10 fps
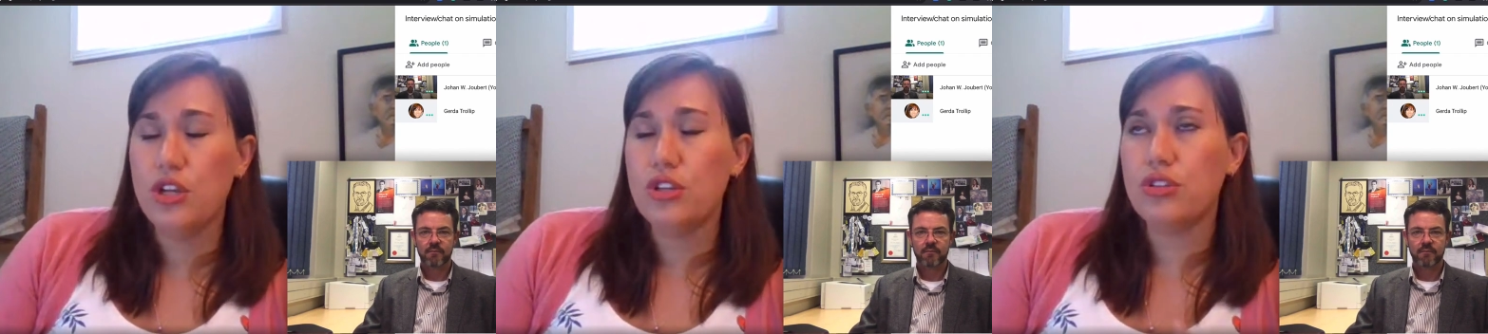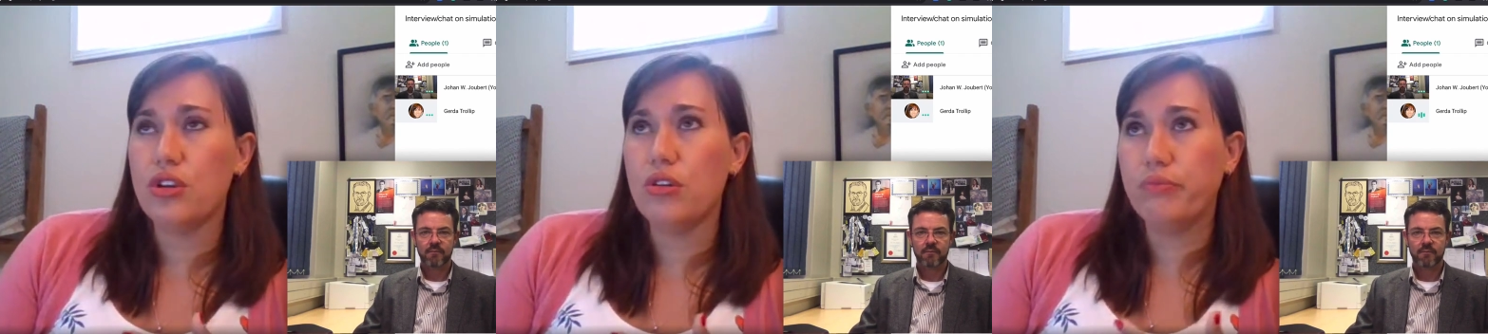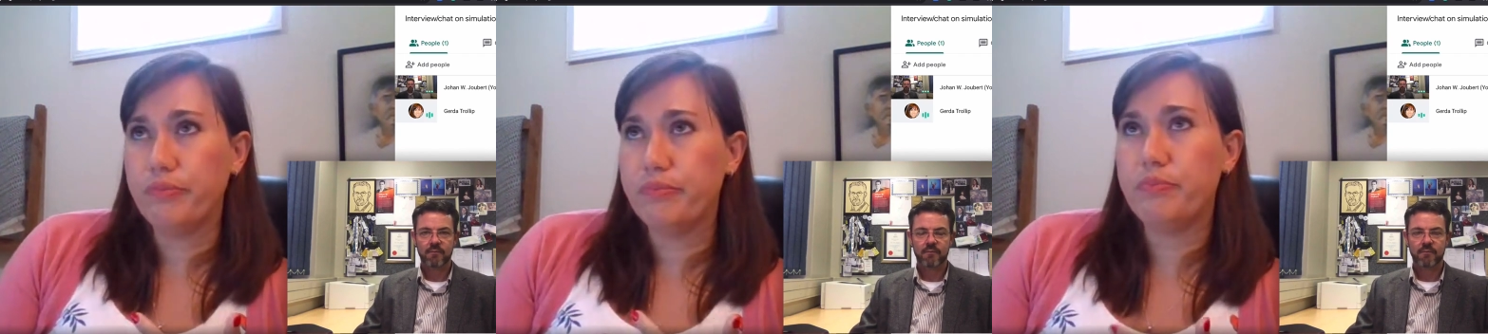
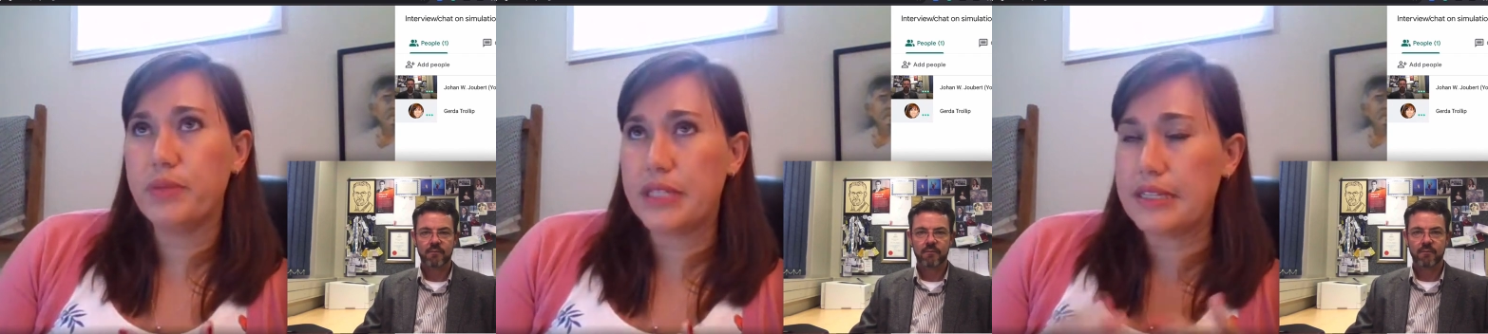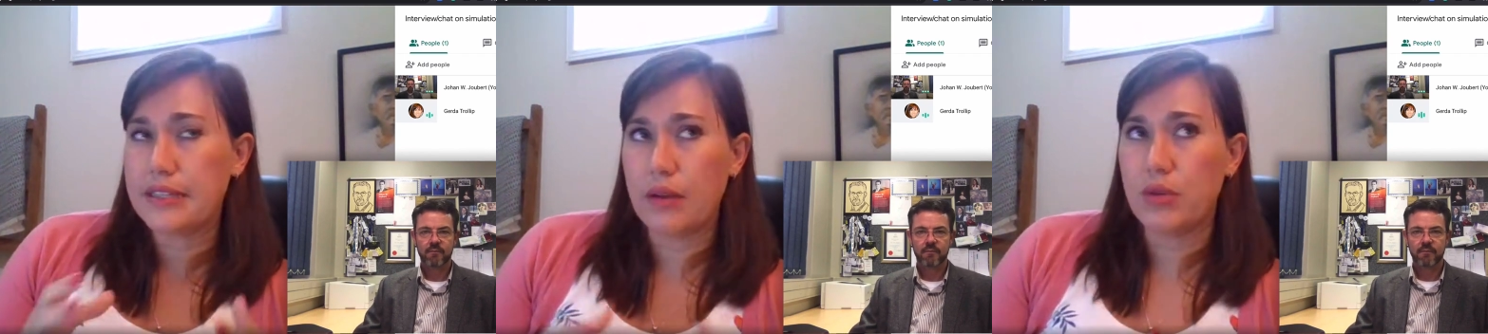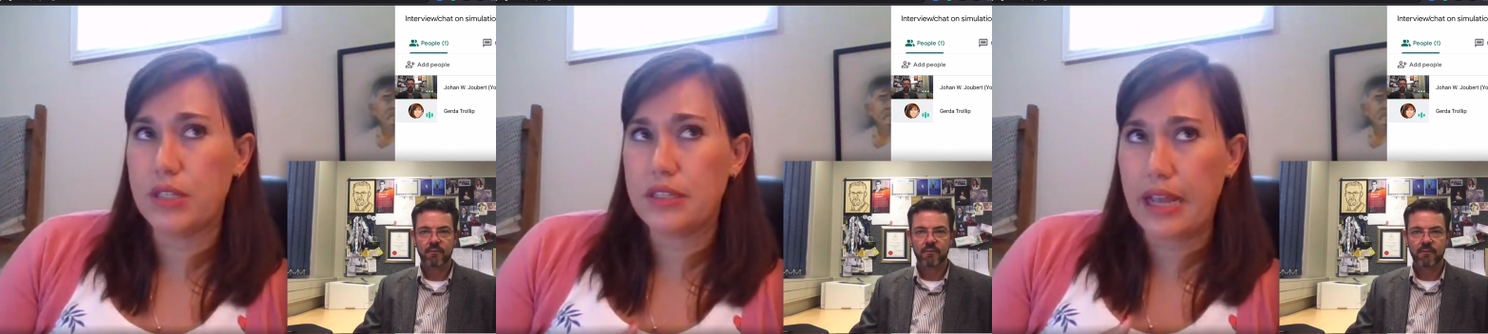Speaker 1: So since I
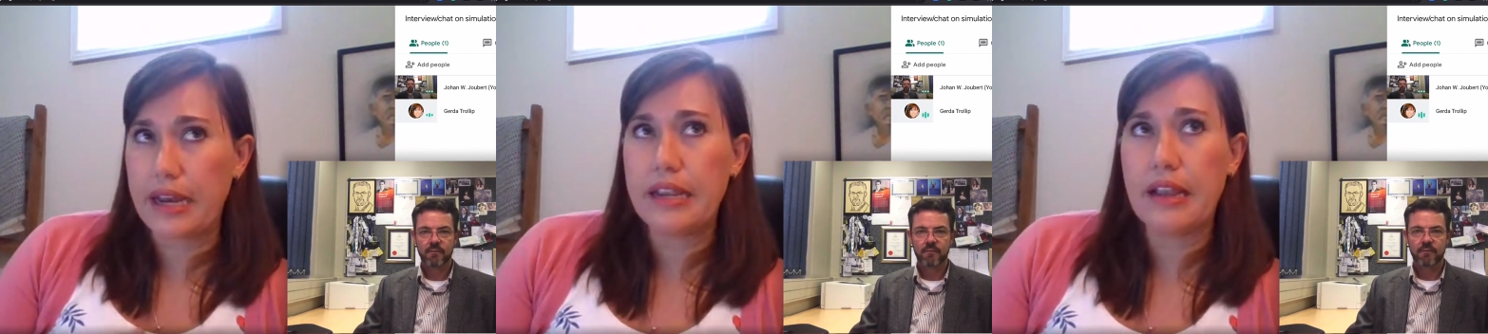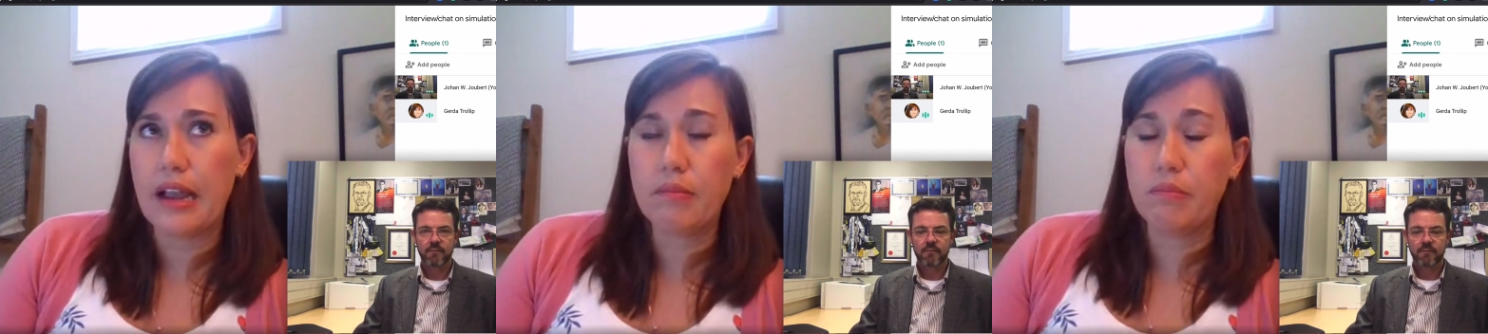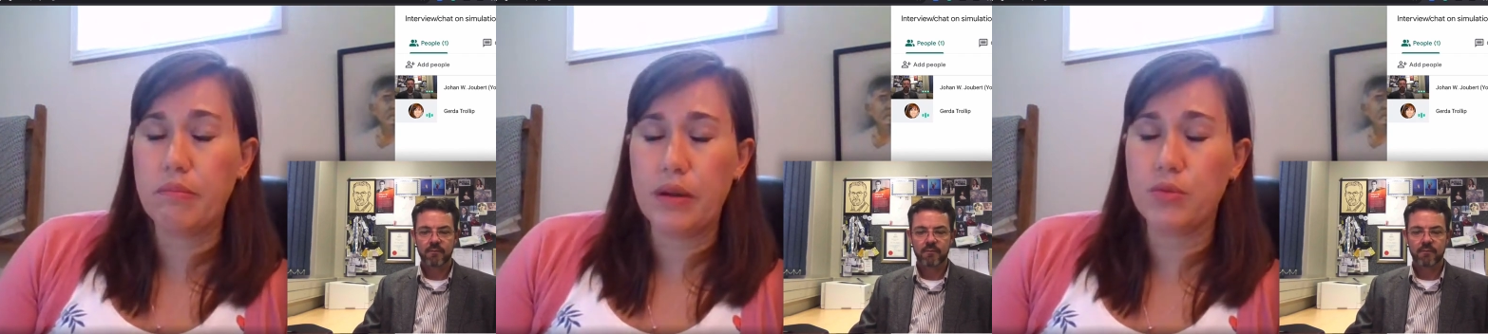was studying,
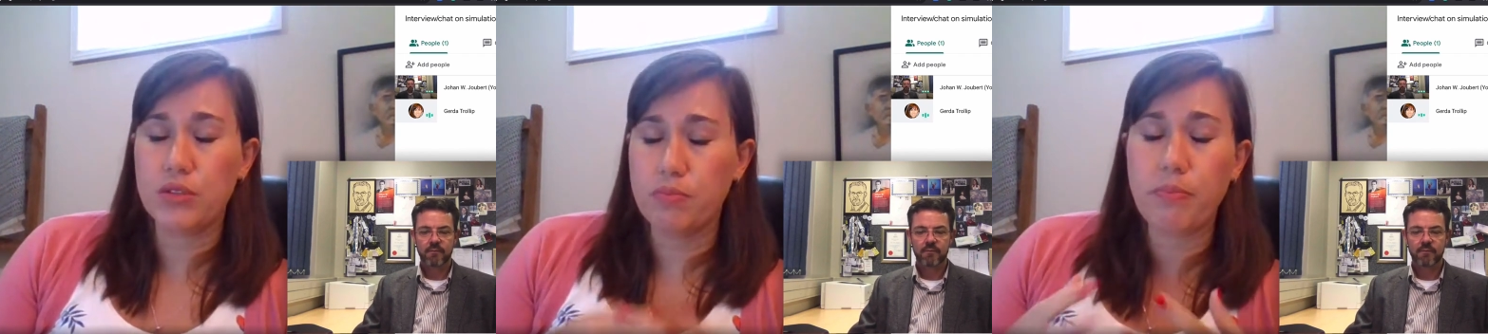um, I was